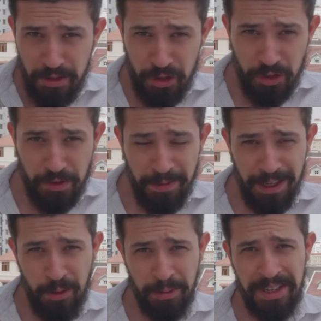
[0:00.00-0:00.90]
Josh from the
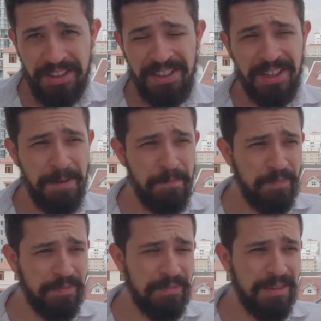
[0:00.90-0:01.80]
Ill-Equipped Kitchen here.
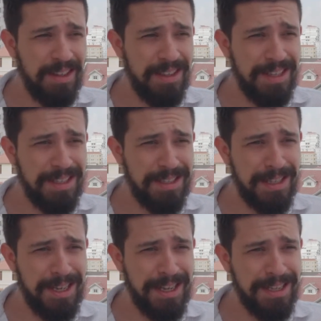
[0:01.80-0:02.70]
It's
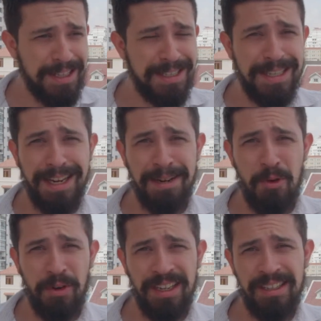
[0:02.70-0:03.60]
Saturday
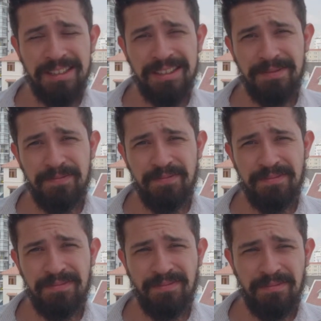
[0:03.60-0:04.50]
morning,
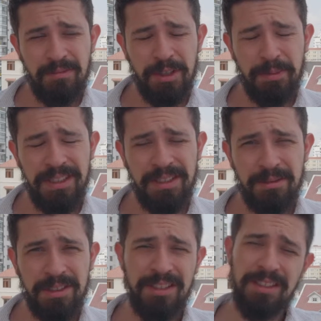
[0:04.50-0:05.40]
which means
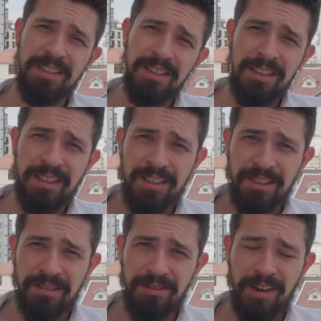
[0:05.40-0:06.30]
it was
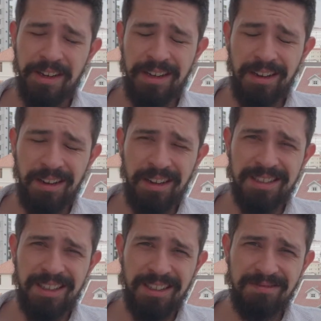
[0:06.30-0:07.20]
Friday night
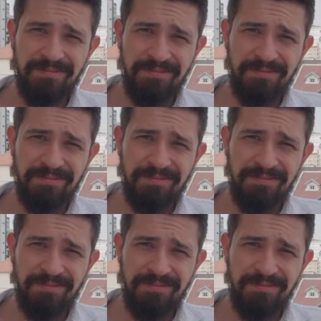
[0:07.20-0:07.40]
last night,